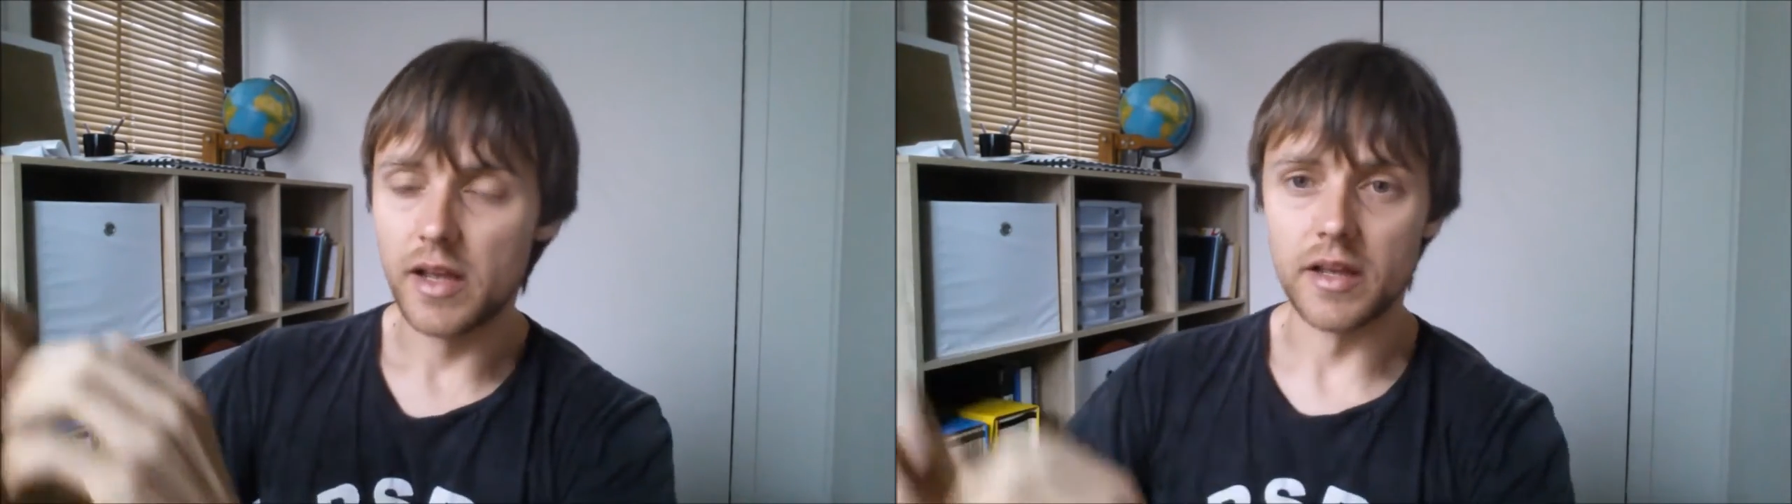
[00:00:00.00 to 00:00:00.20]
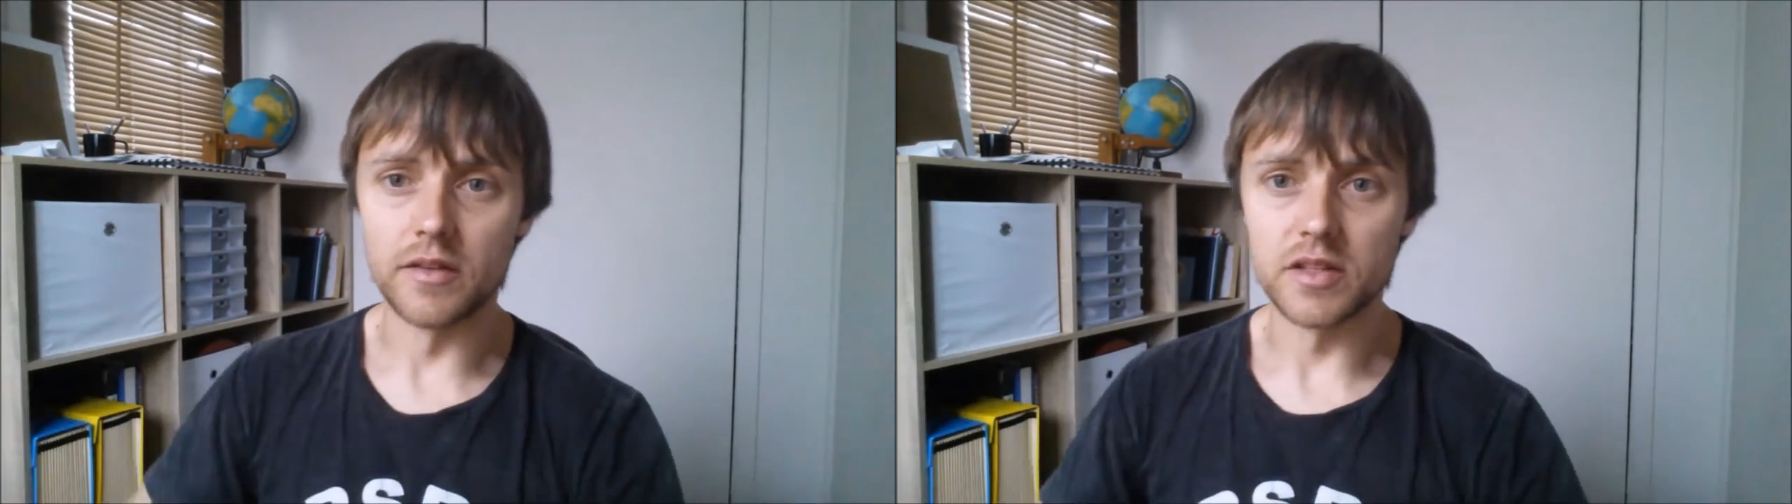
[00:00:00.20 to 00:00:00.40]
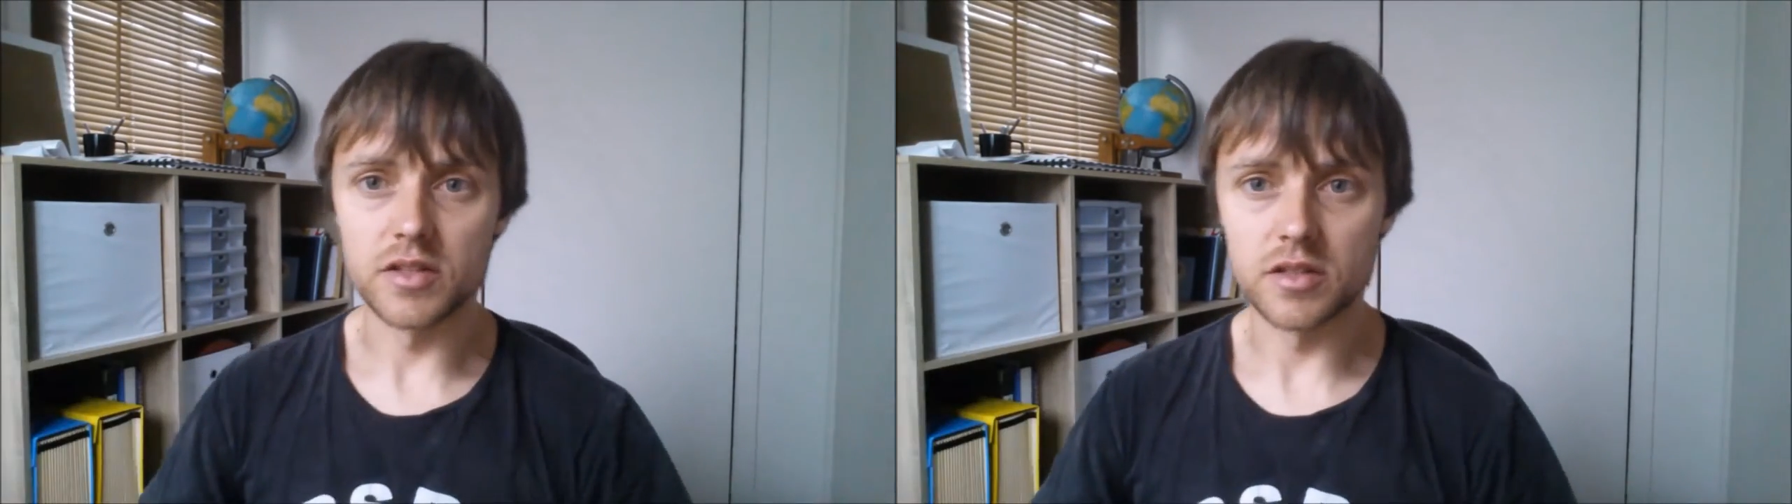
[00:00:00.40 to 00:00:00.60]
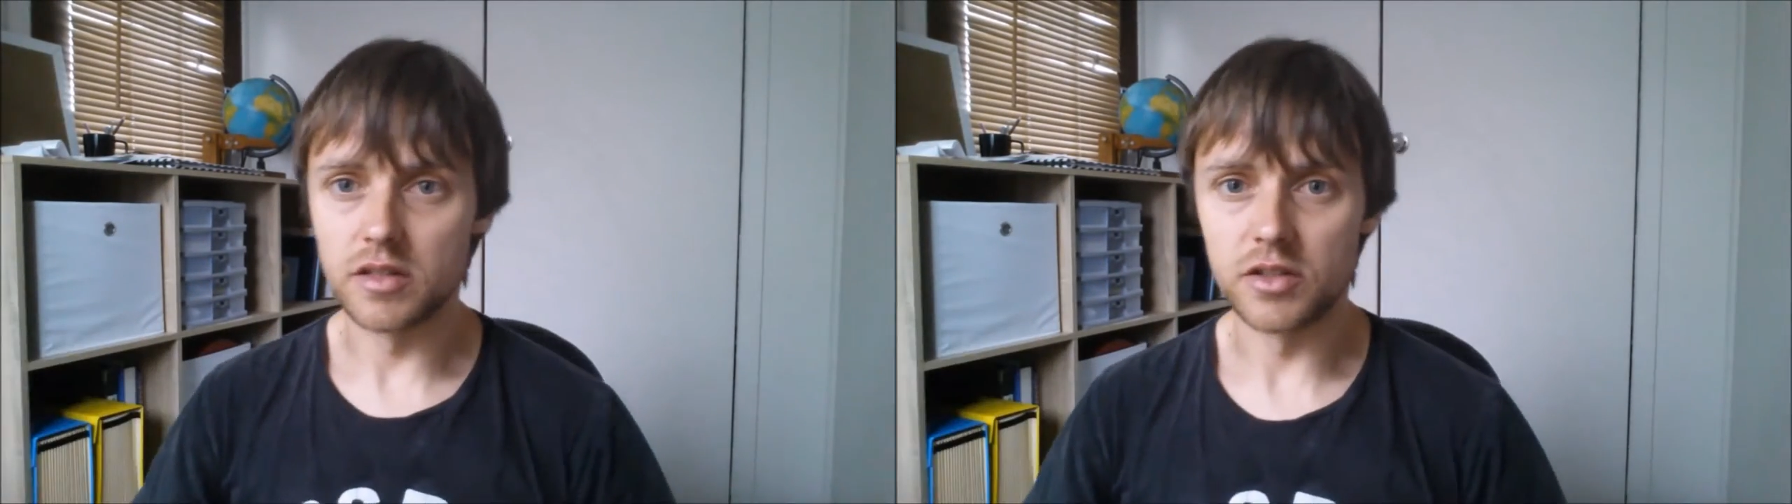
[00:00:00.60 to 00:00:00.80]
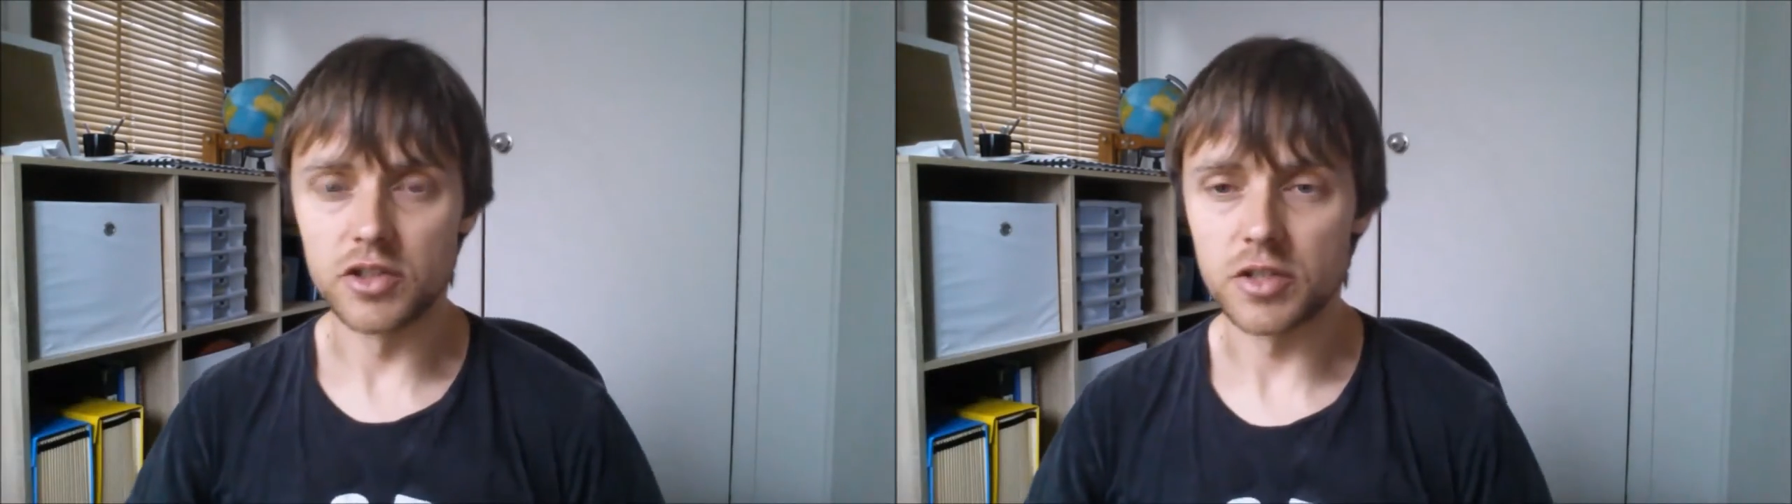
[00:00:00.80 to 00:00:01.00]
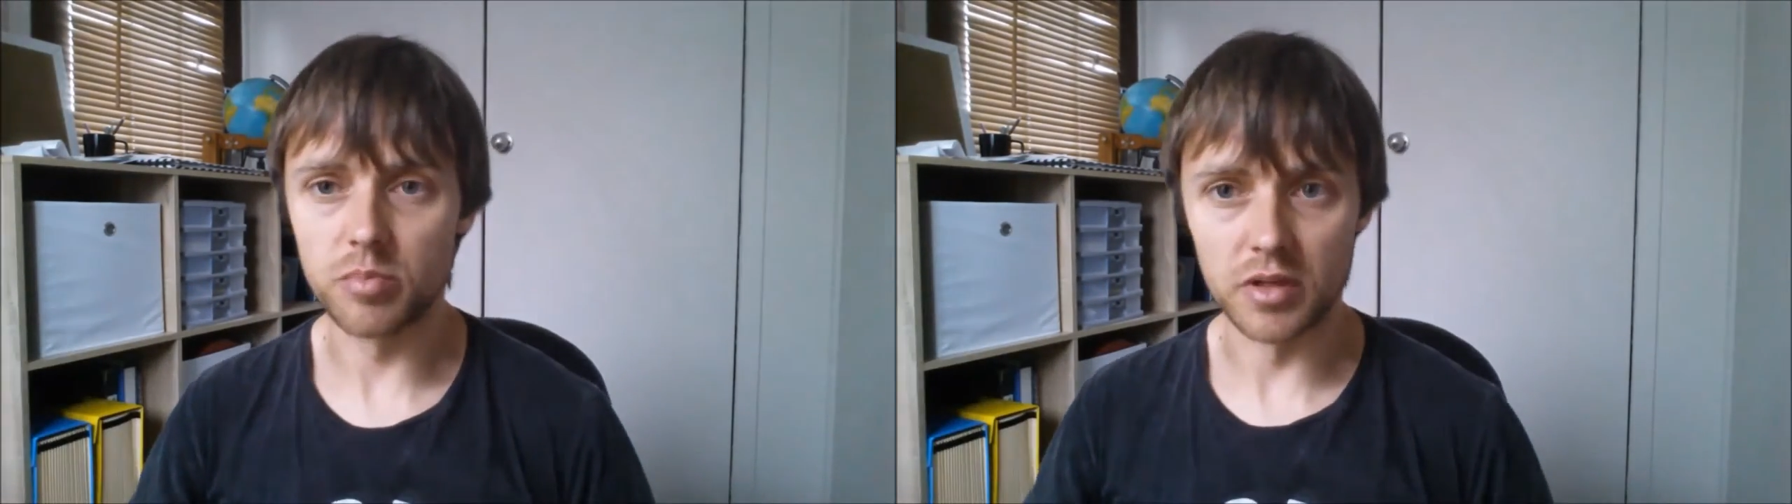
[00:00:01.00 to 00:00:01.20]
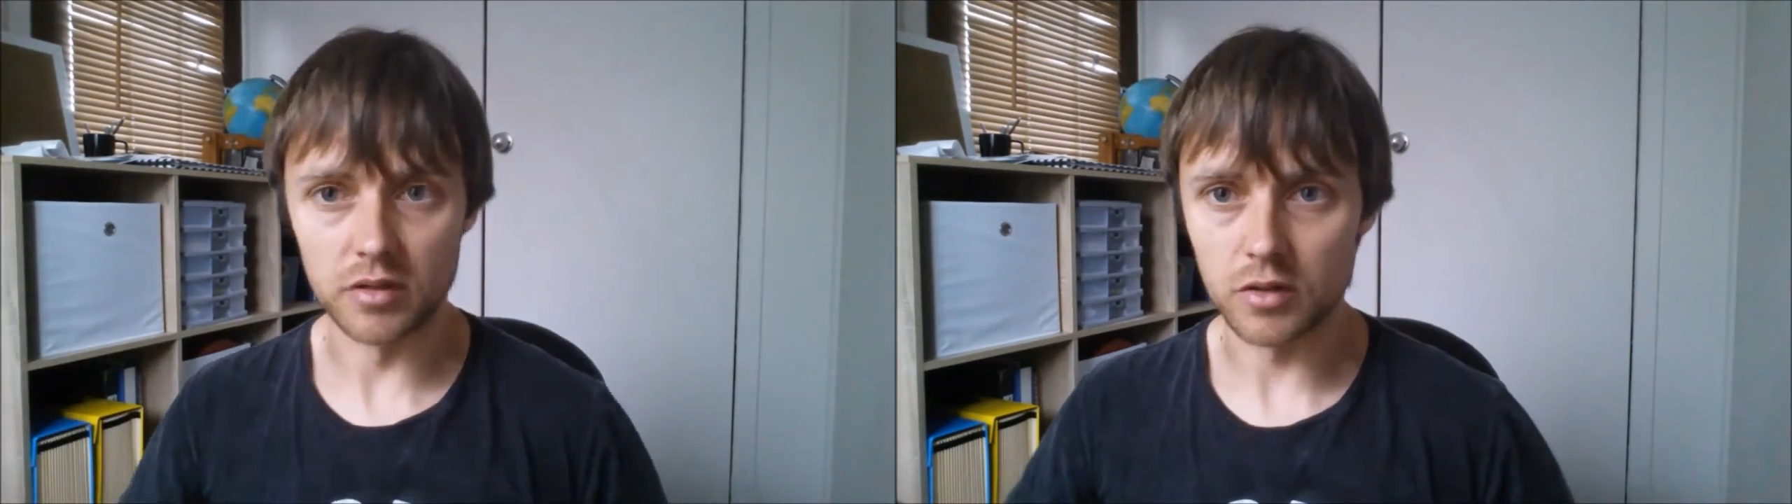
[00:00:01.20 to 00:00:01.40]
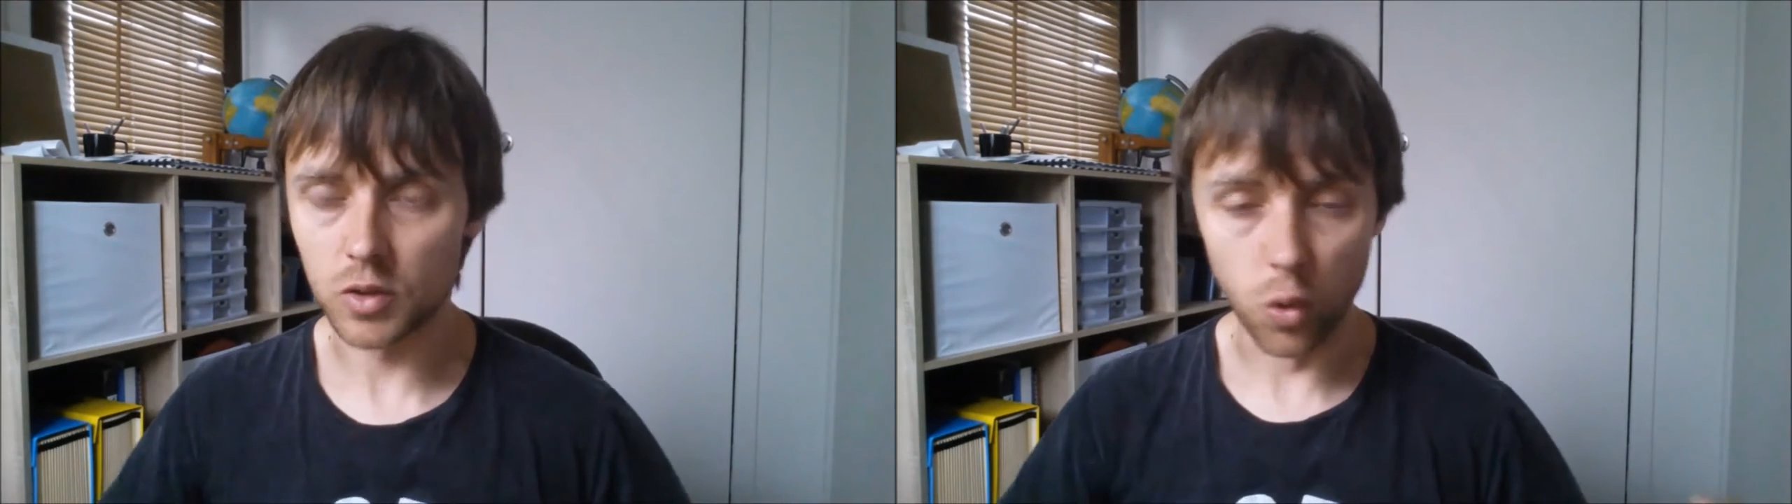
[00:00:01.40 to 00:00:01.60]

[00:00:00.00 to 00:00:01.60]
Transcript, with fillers: and there's you're just being